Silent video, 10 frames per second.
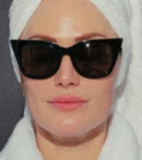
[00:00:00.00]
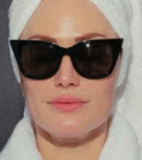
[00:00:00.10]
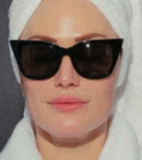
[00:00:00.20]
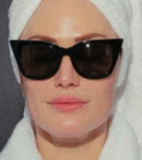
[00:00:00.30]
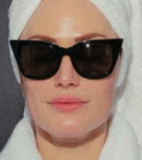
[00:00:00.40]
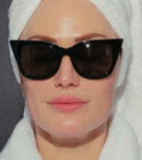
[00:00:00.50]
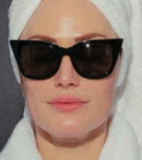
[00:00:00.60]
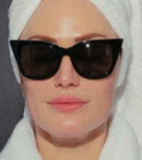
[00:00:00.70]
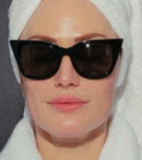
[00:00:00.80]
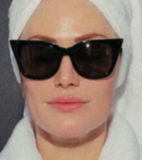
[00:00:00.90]

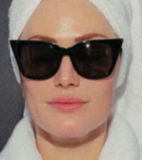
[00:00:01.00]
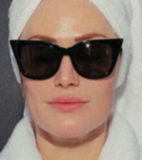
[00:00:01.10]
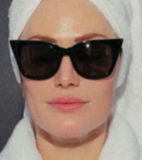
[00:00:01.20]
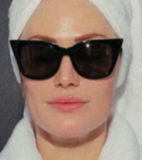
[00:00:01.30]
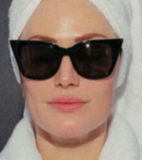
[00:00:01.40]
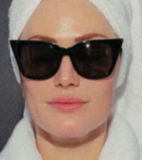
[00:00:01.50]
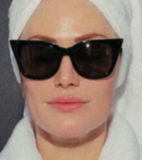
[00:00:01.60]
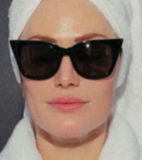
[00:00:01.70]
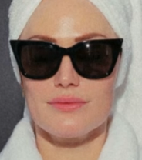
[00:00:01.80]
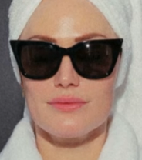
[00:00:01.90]

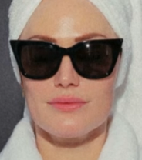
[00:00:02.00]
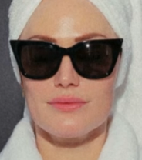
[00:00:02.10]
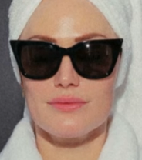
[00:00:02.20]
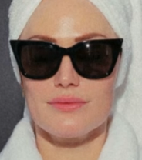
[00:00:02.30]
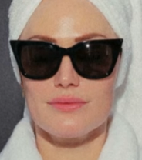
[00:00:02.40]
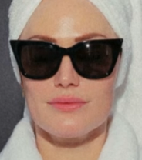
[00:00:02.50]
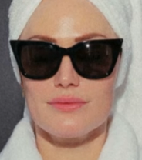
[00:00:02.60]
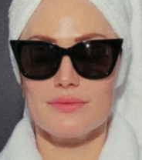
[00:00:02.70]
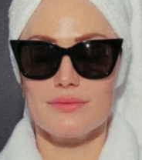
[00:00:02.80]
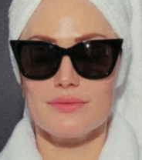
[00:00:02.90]

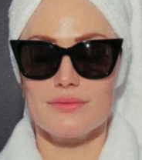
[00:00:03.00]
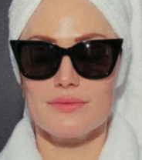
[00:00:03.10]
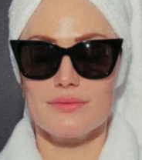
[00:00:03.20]
[no speech]